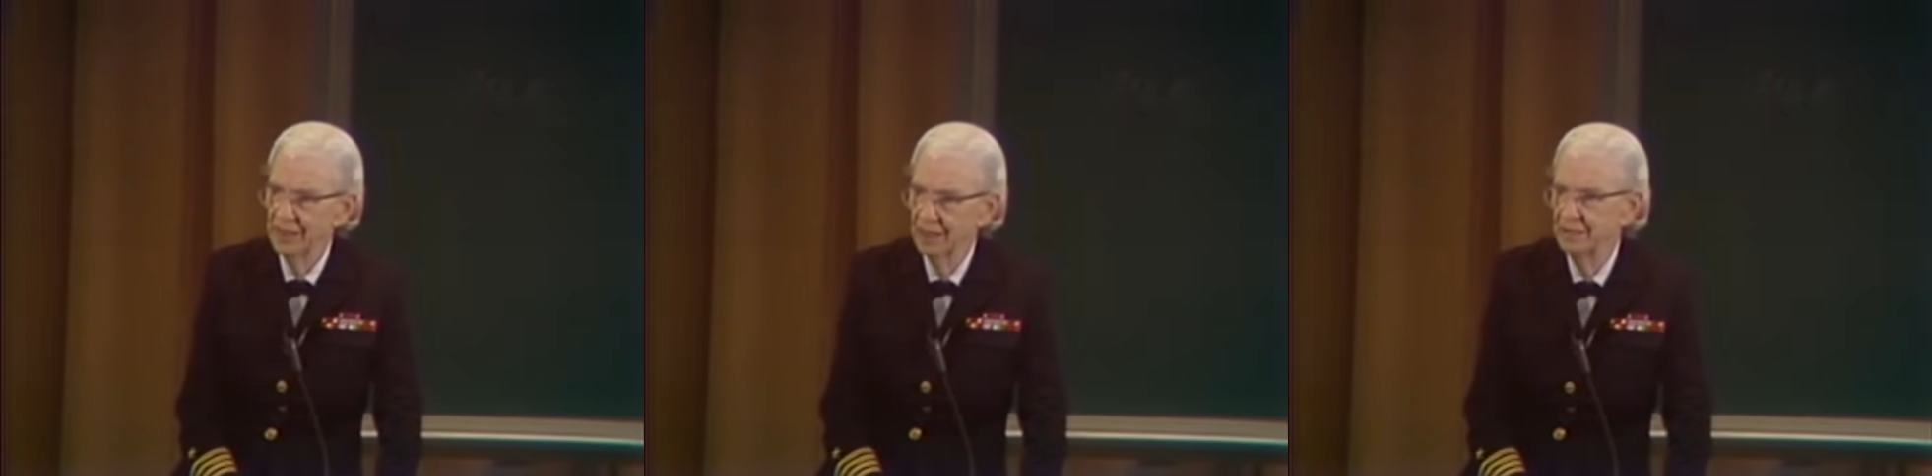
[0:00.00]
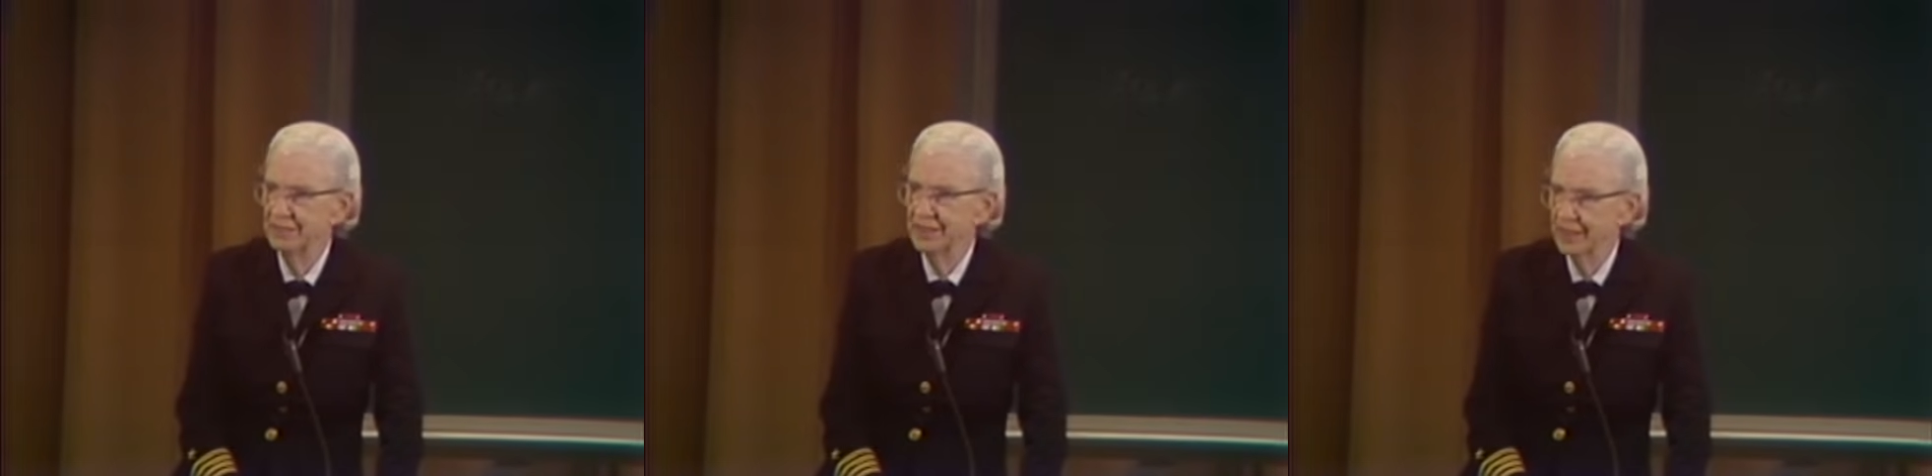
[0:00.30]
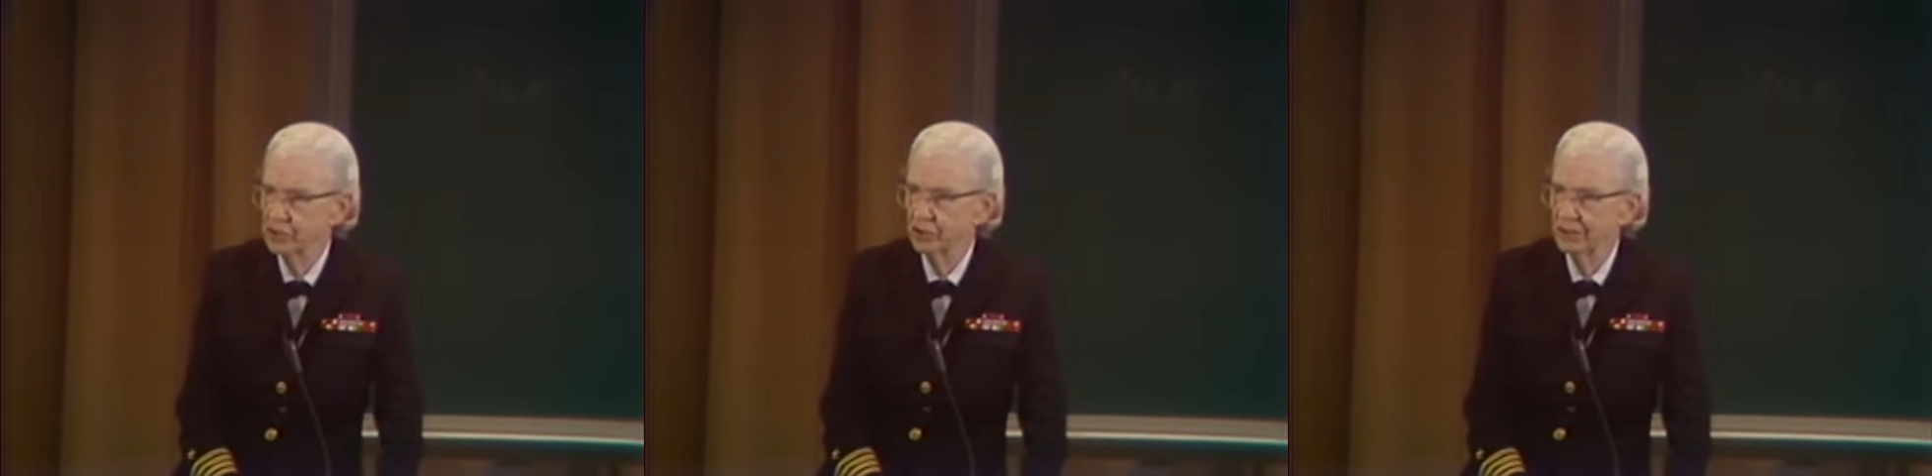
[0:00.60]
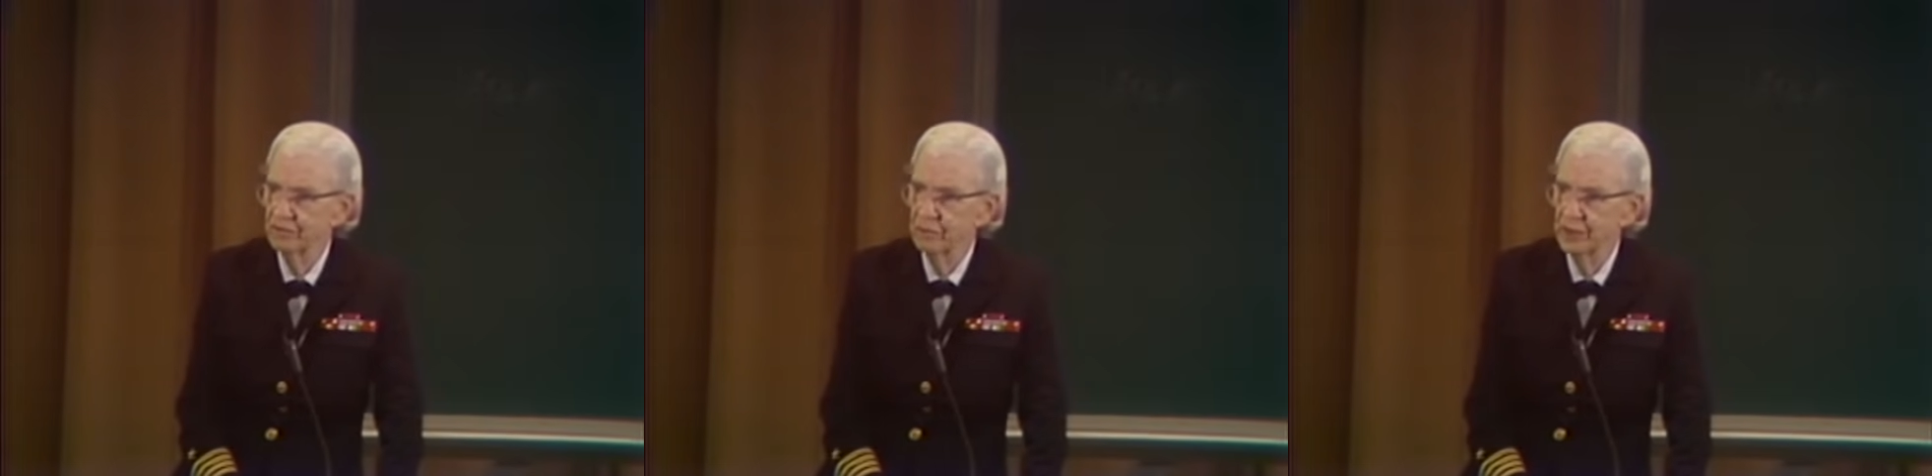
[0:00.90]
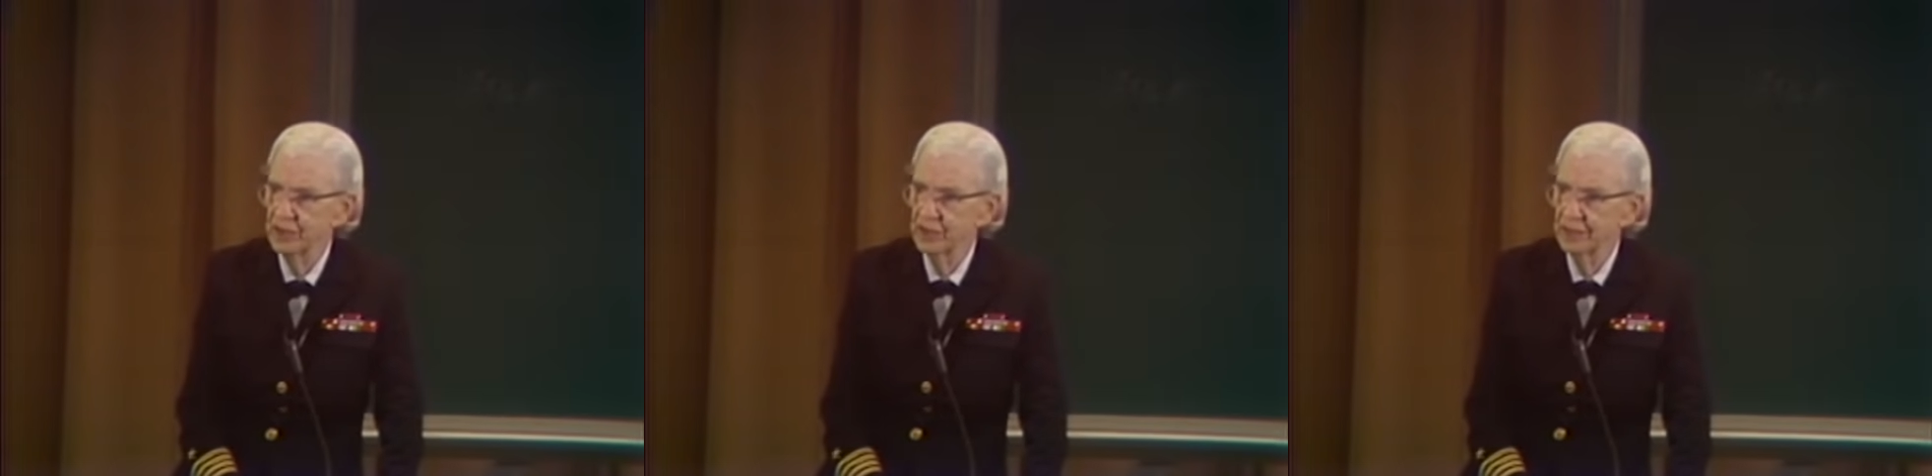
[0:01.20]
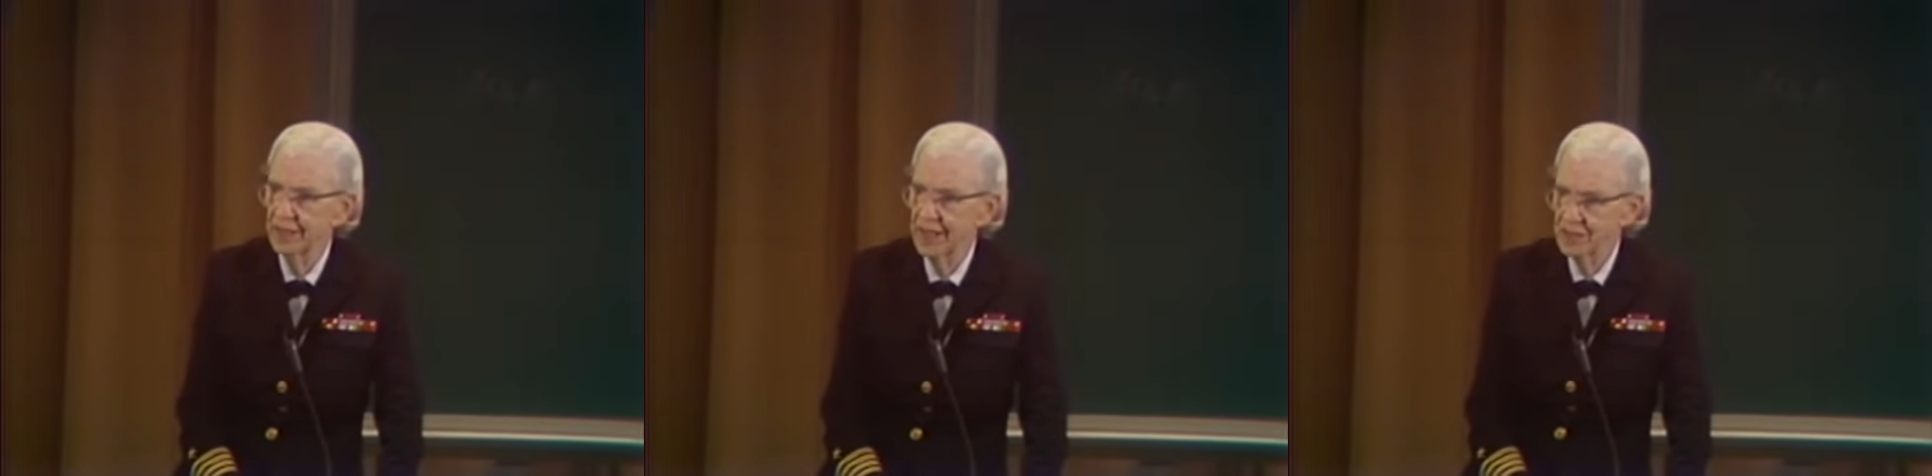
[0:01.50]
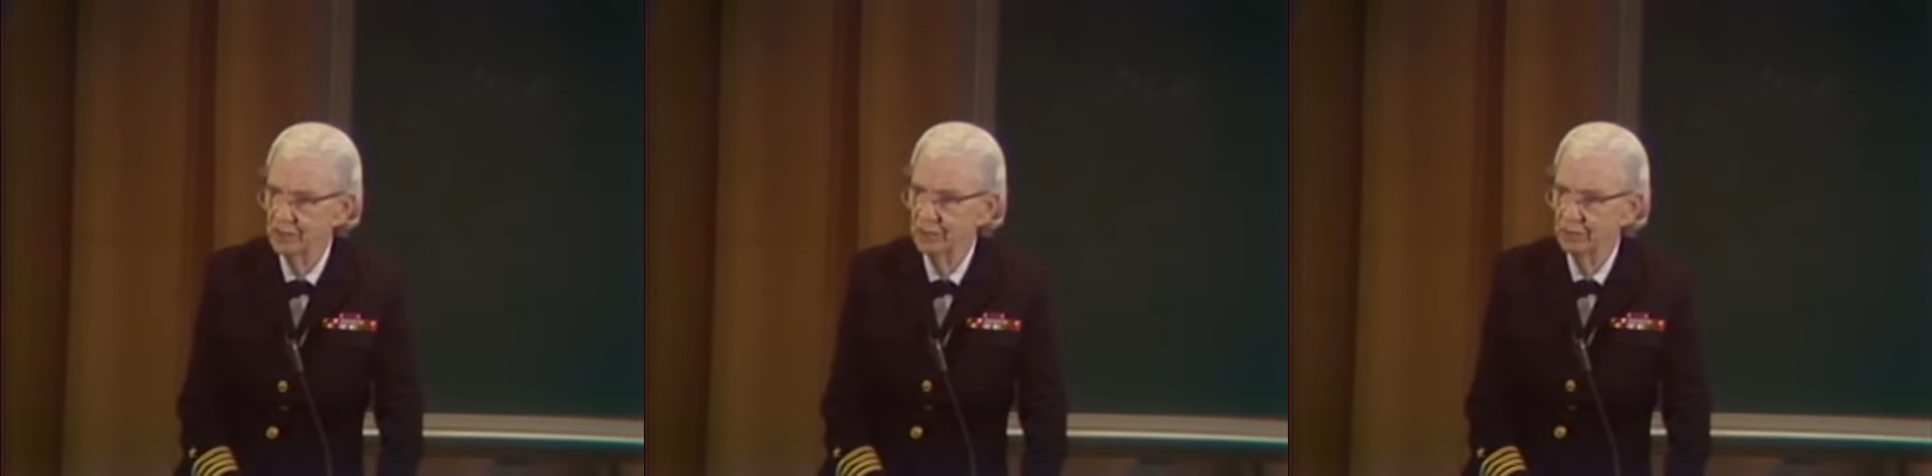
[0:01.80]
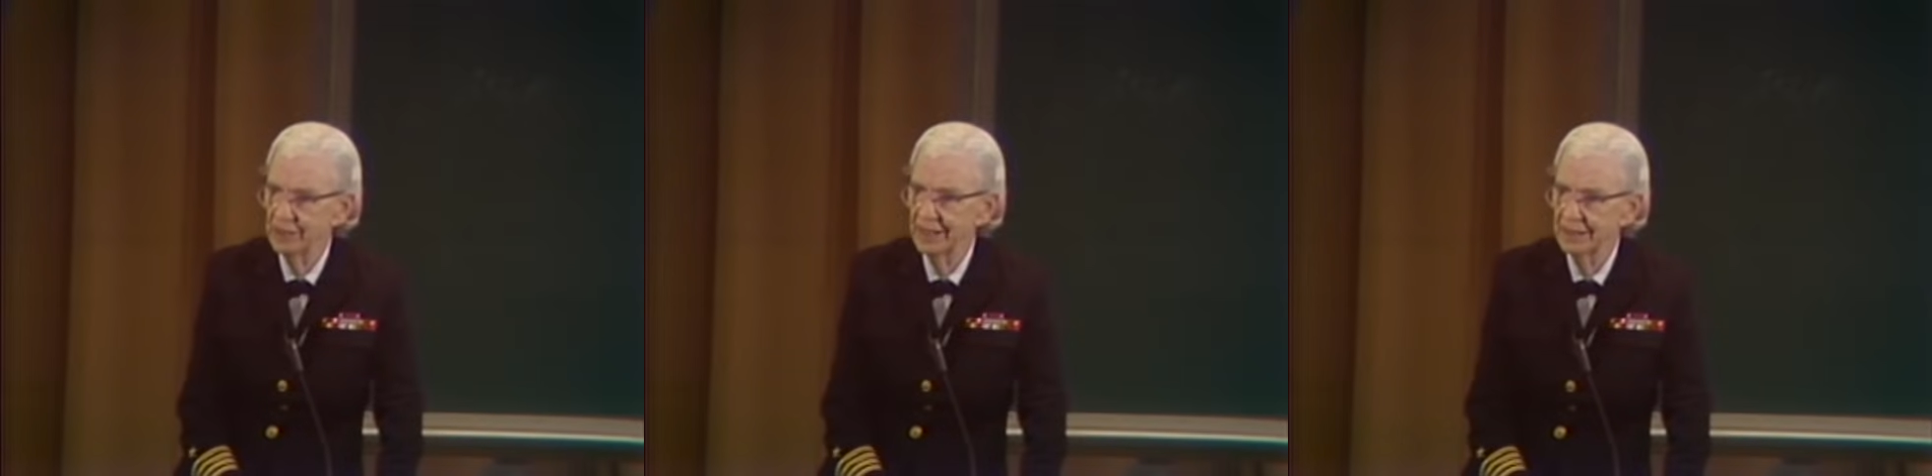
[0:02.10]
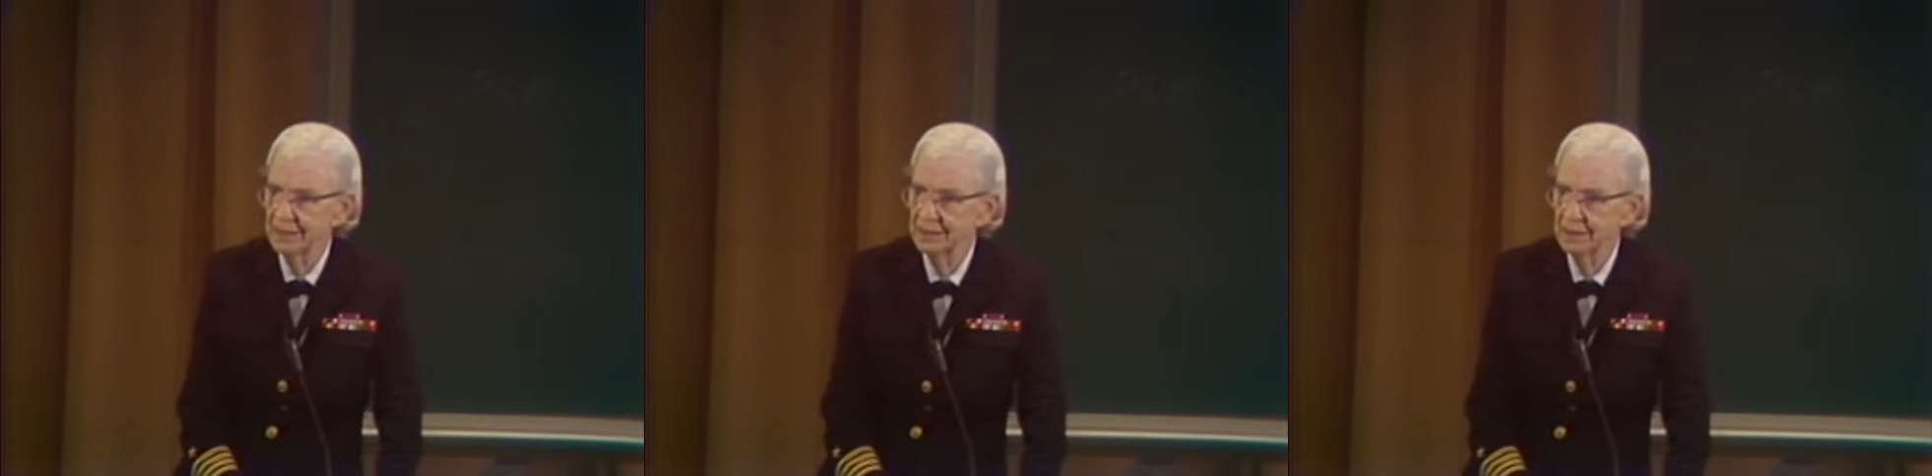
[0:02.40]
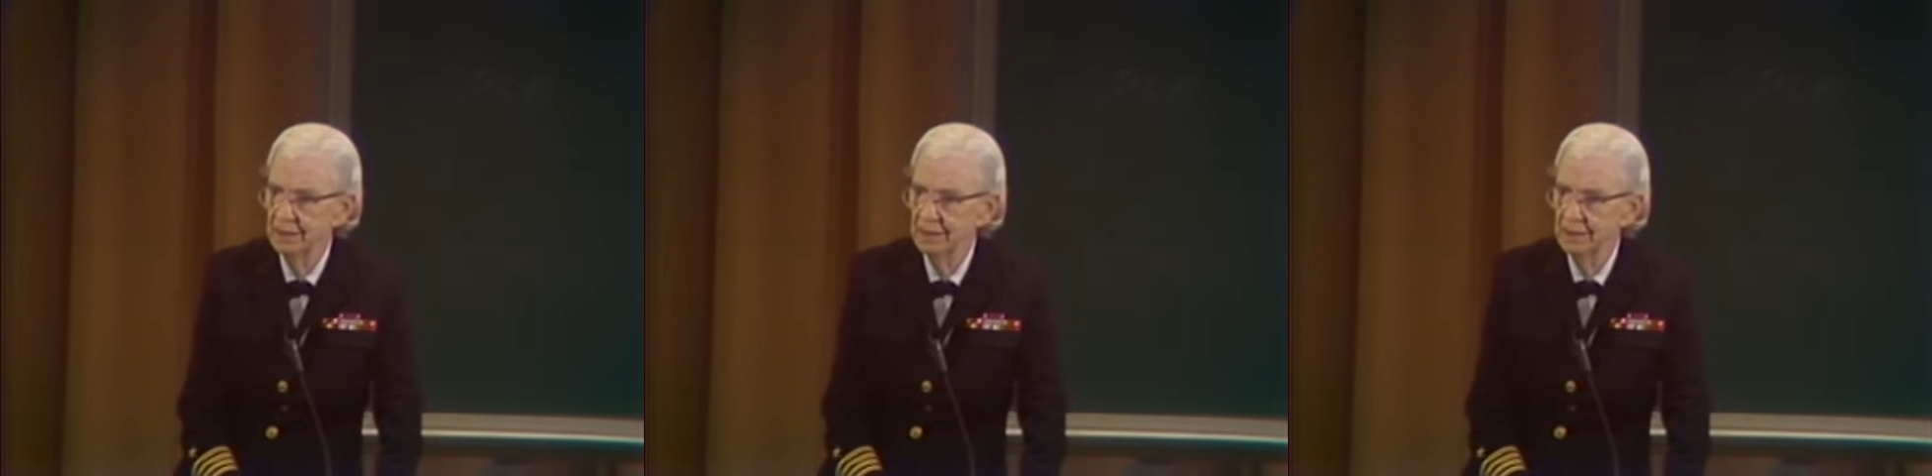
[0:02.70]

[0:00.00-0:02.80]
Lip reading: confidential information that has to be protected.